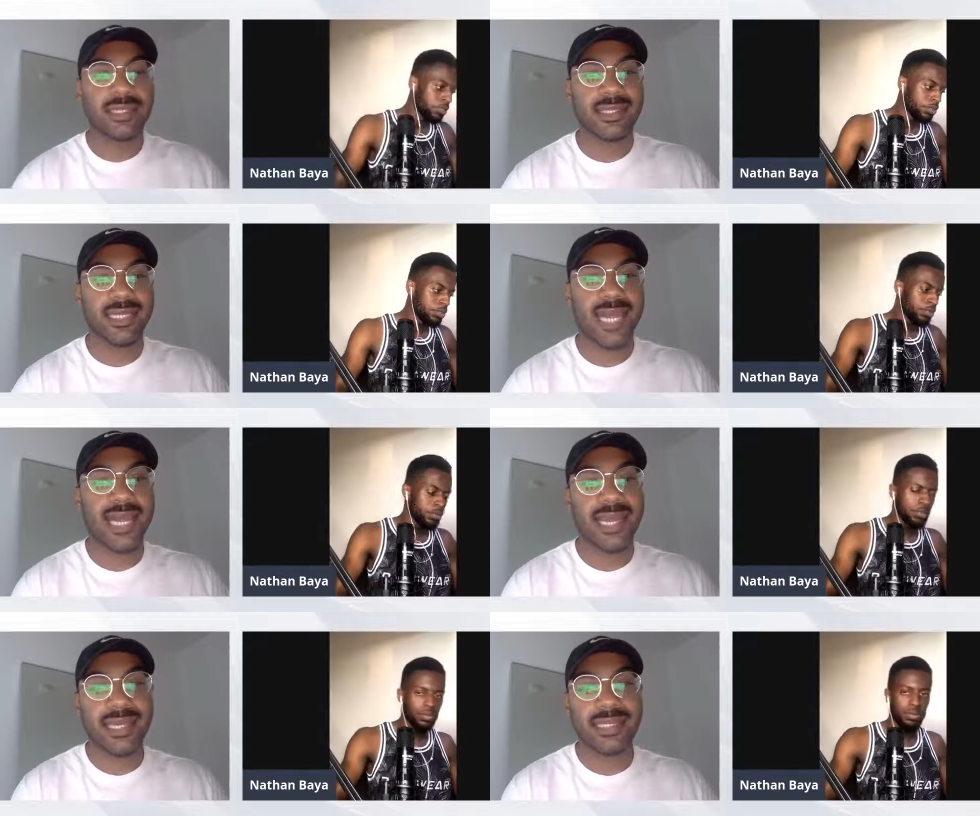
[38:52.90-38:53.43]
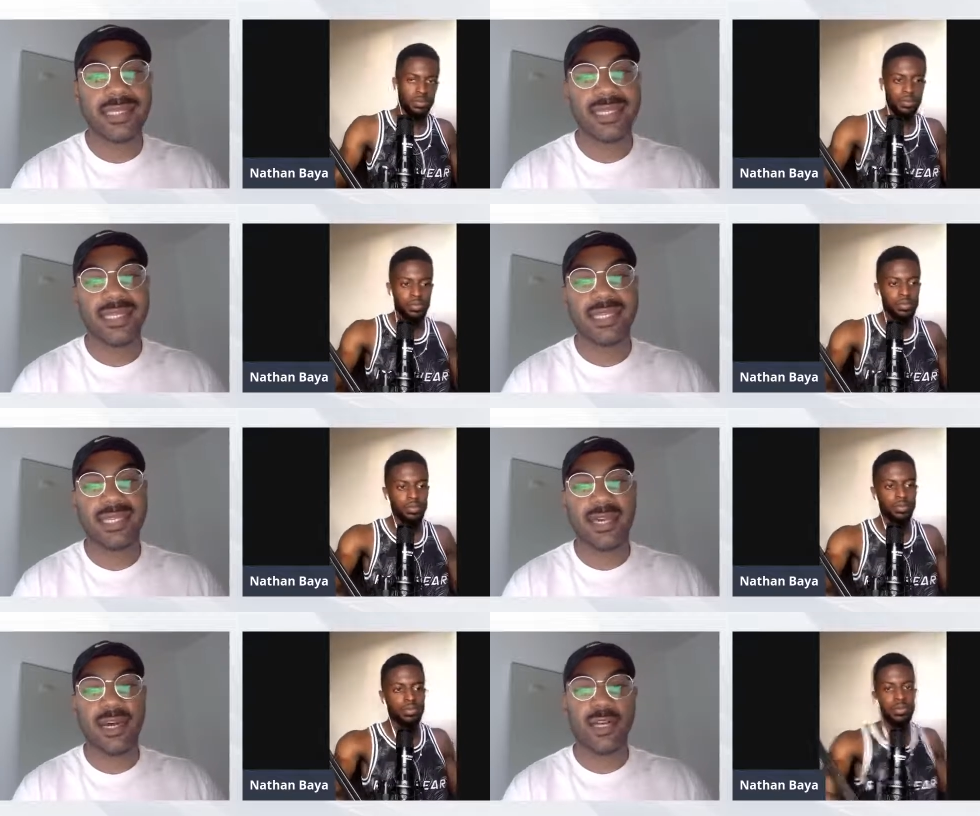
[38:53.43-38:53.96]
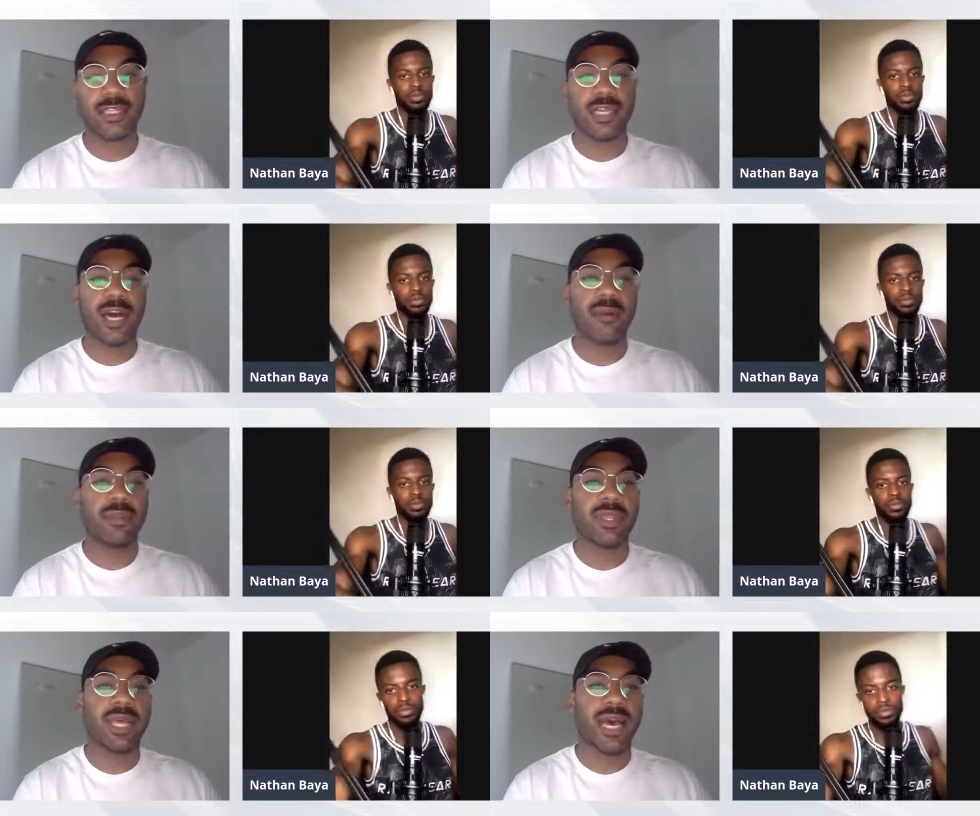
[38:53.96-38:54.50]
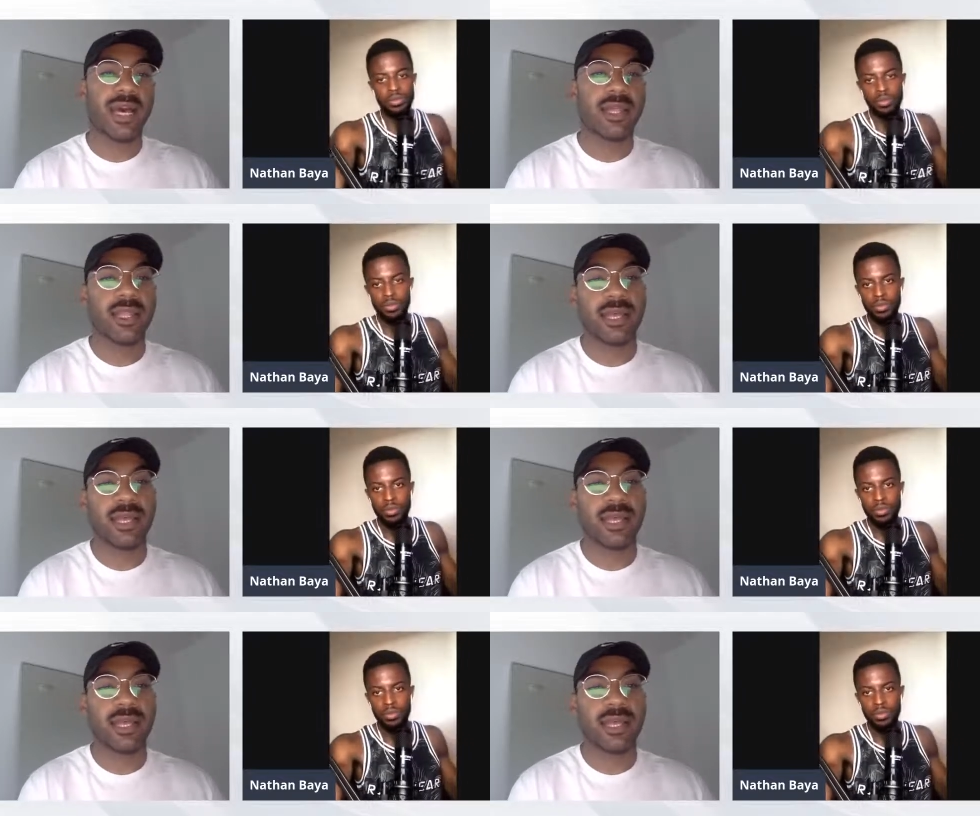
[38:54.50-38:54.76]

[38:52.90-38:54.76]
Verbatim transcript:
Speaker 1: and staying consistent on top of that.